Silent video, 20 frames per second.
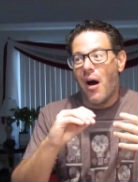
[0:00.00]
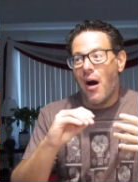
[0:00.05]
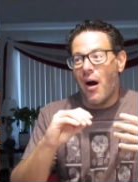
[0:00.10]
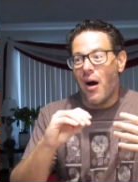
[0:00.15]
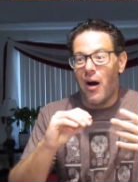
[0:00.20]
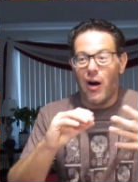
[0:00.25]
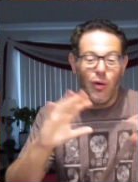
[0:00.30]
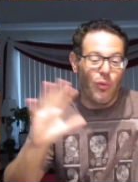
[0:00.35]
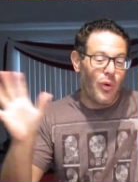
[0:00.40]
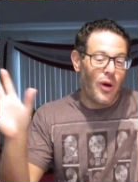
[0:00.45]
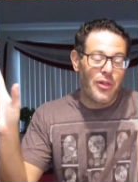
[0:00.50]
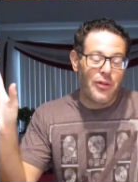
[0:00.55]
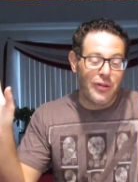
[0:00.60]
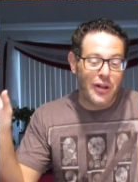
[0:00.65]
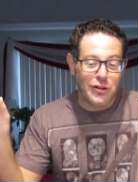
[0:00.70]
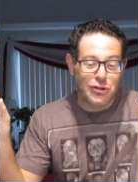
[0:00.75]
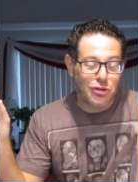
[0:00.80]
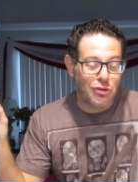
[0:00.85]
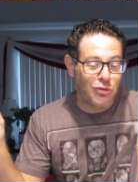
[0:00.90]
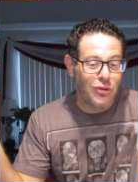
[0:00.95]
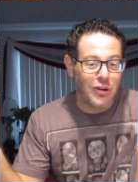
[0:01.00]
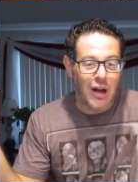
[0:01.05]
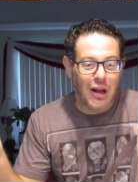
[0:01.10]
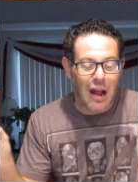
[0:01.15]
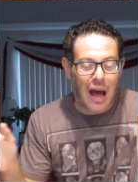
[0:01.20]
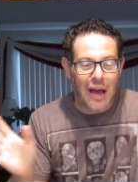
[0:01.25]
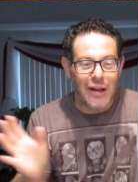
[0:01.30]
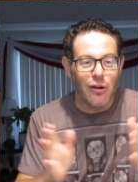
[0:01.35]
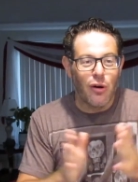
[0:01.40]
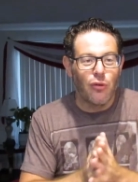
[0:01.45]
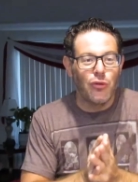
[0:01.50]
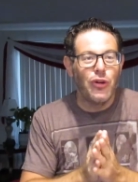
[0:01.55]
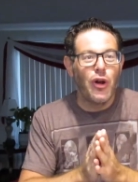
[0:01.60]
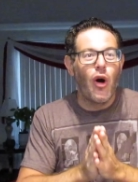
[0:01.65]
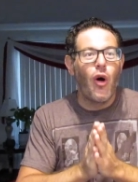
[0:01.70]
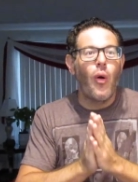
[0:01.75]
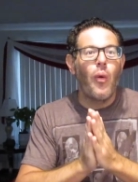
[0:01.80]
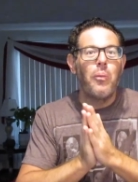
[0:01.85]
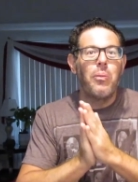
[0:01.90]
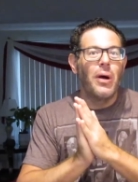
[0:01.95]
Whether that's true or not, I don't
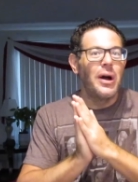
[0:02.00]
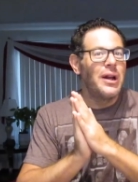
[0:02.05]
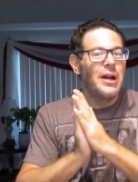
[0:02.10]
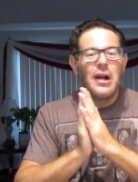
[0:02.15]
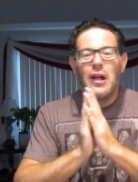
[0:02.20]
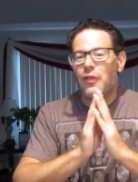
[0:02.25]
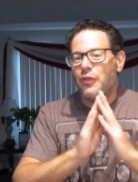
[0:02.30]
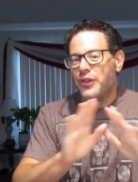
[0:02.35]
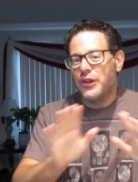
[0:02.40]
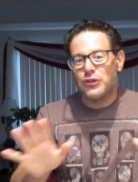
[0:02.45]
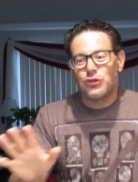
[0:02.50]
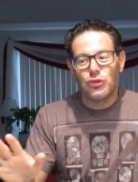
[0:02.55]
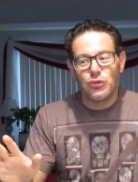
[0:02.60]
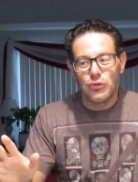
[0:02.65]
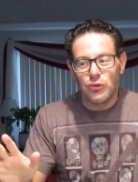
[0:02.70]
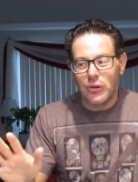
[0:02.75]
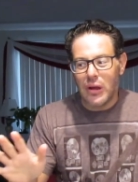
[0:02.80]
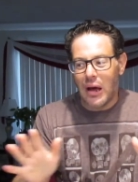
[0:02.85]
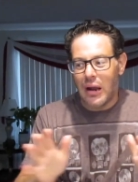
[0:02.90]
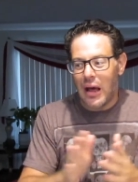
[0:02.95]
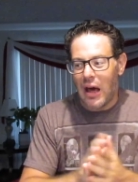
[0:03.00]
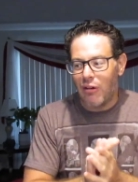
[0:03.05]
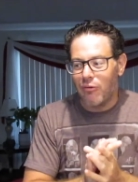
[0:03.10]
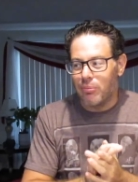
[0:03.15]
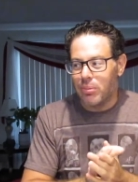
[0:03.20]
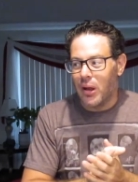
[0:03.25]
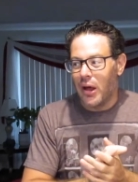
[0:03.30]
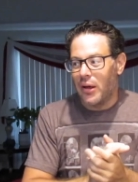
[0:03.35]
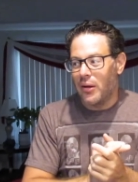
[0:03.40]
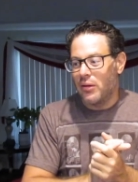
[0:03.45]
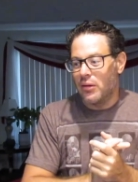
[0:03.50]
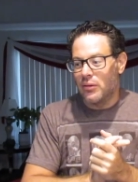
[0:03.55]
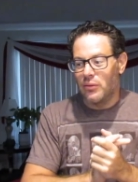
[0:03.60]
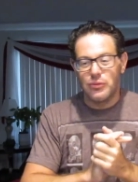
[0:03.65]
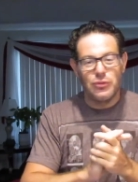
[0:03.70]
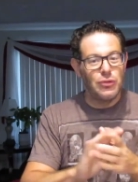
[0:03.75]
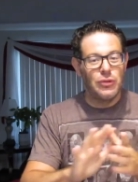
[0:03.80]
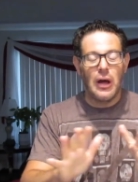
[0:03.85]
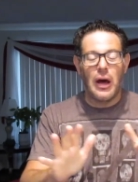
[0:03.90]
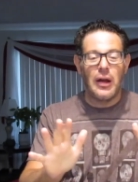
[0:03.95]
know. But these two do not
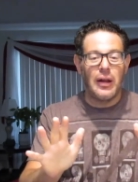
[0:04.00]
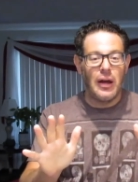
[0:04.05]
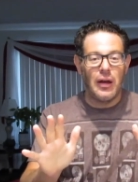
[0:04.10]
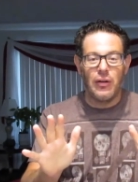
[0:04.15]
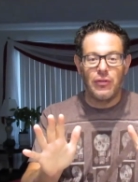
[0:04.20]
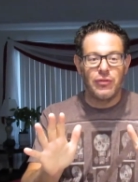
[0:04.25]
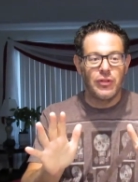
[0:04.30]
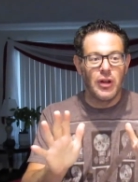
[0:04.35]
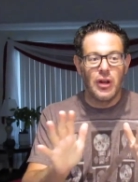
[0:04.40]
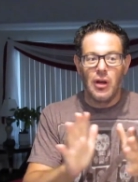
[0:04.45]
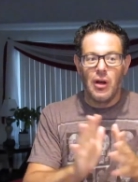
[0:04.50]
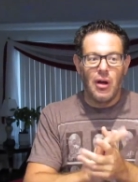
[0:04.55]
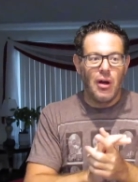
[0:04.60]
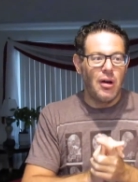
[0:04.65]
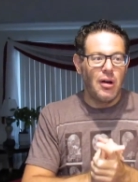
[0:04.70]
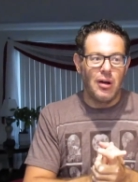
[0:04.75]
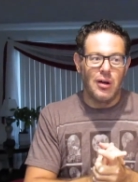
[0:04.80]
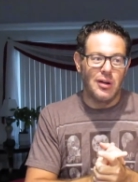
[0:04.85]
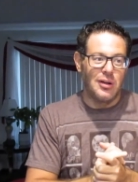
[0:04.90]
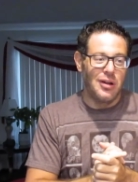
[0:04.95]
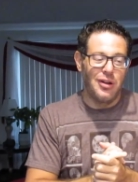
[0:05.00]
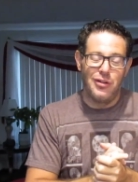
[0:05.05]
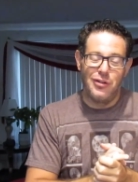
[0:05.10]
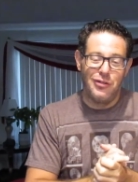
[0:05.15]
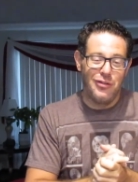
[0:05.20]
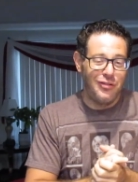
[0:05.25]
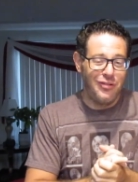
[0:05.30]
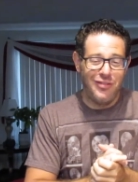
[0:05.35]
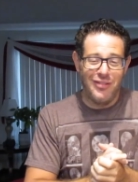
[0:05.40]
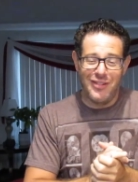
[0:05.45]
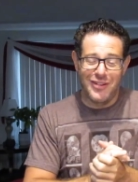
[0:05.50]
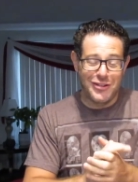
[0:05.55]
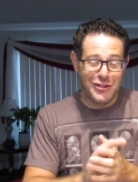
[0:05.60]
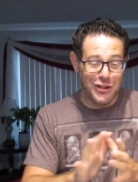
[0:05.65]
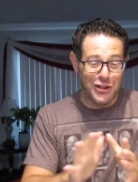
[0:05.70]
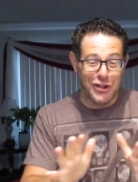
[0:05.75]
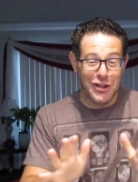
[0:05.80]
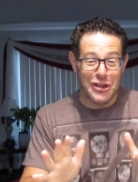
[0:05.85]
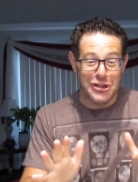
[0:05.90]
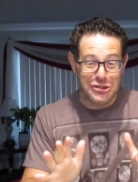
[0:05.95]
have
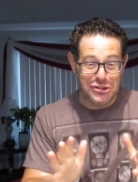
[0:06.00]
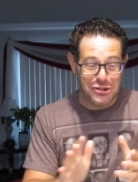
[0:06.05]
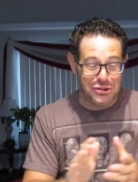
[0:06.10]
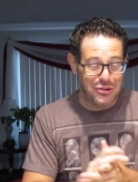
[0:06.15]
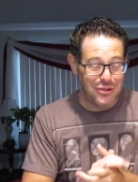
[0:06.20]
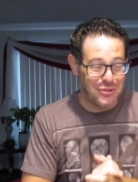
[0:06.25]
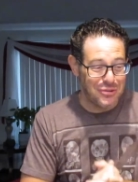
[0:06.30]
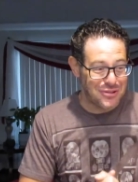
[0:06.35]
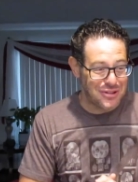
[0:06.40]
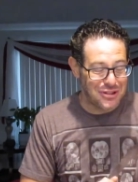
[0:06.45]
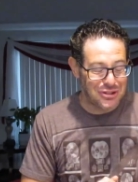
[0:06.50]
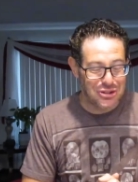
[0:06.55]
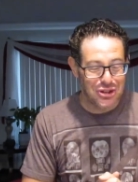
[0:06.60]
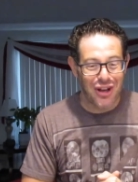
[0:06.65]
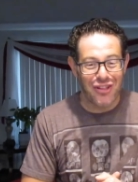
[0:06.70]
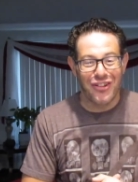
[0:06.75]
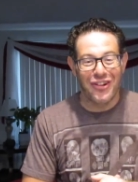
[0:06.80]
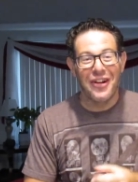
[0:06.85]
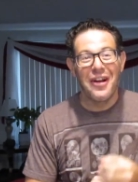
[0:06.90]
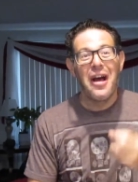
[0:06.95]
good history with each other.